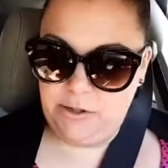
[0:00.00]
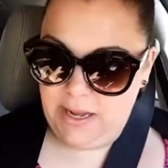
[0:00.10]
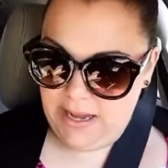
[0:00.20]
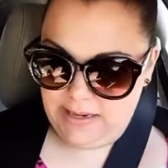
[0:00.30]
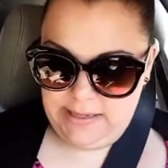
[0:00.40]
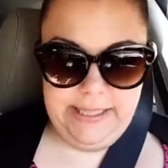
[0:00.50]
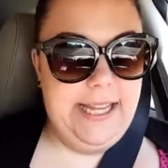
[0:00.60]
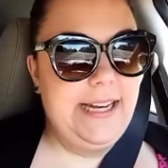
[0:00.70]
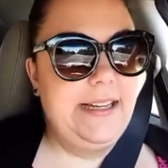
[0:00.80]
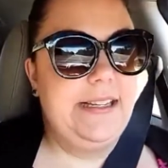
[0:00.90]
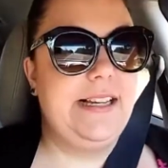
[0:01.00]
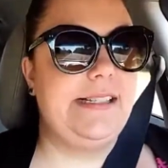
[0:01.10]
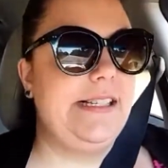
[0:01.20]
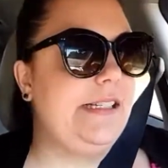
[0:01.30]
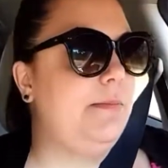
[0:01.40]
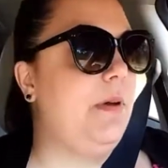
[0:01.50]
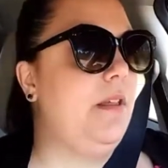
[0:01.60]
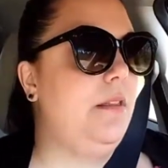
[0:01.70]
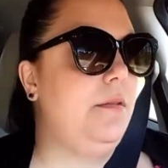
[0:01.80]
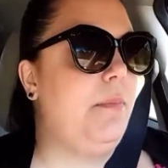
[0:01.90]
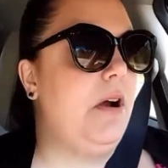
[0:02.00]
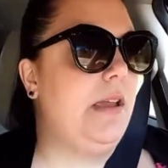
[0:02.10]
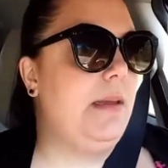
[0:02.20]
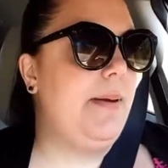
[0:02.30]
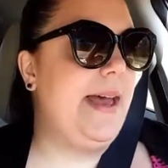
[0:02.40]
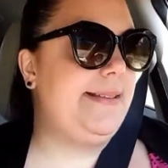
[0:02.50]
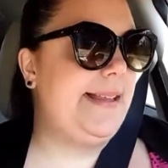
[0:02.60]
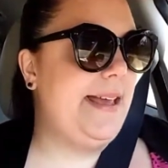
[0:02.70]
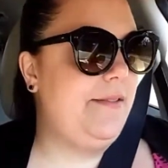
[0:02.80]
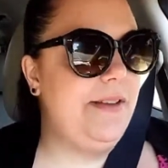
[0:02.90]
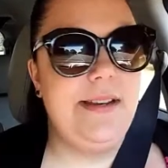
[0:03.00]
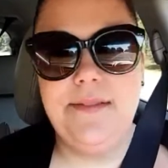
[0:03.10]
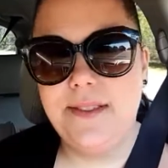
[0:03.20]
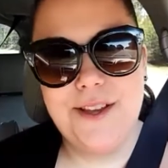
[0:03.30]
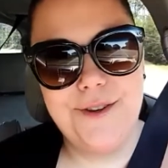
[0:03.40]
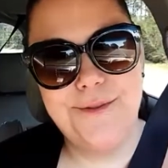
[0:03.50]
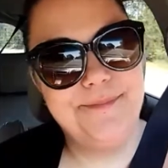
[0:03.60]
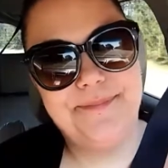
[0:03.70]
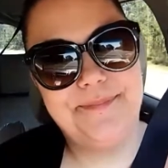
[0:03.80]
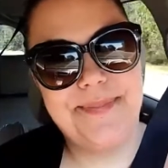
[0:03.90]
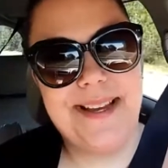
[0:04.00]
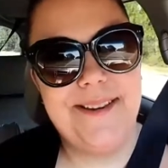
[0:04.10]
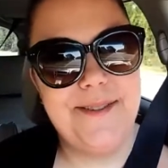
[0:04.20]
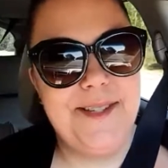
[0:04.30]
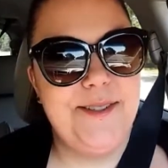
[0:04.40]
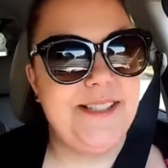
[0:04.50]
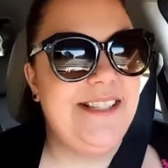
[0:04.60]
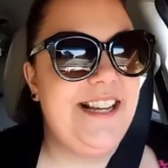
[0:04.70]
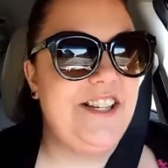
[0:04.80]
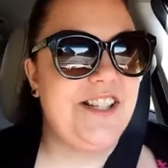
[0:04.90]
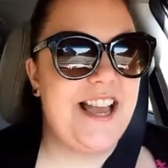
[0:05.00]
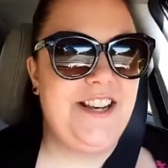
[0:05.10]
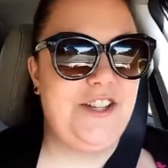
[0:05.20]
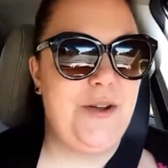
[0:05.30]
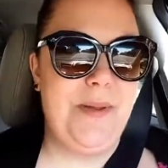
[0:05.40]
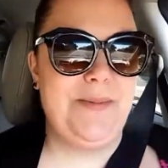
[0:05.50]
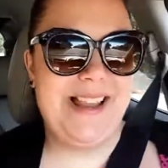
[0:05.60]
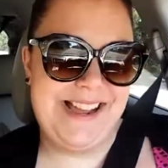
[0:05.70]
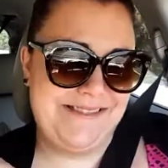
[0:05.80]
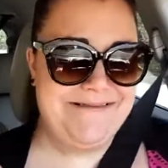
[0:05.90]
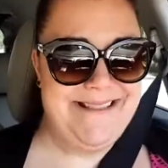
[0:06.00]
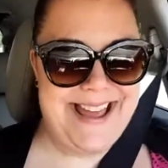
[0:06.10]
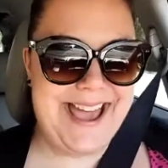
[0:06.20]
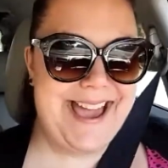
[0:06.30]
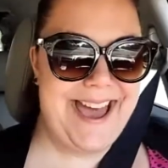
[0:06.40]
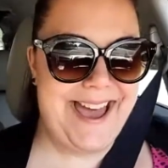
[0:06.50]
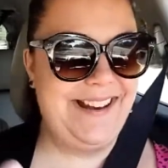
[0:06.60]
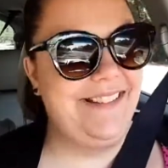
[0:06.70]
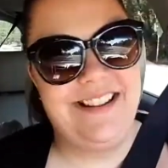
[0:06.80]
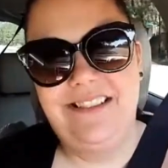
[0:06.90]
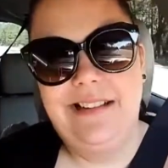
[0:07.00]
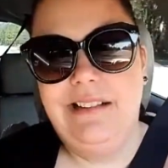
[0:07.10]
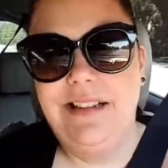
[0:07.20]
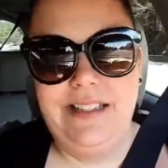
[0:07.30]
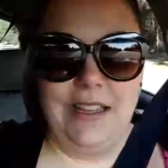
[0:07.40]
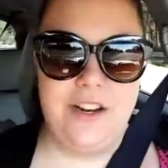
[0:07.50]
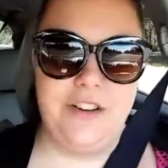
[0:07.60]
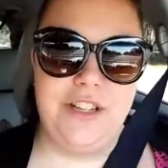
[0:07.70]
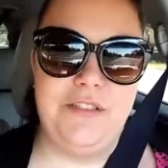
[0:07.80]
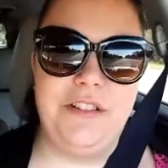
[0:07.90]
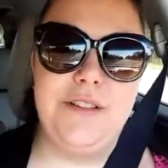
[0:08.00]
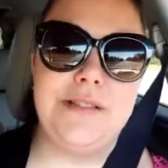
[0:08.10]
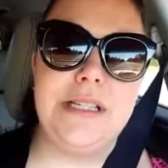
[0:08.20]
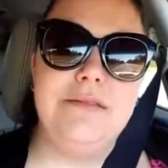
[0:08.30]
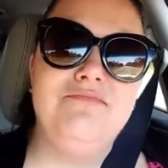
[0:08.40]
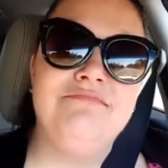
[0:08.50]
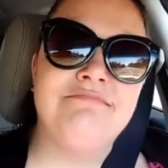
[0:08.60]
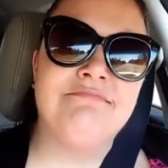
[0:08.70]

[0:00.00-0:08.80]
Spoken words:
So yeah, I did get a 6-month parking pass out of it, even though I don't use it. I just kind of show people like, look what I got, and I don't even use it.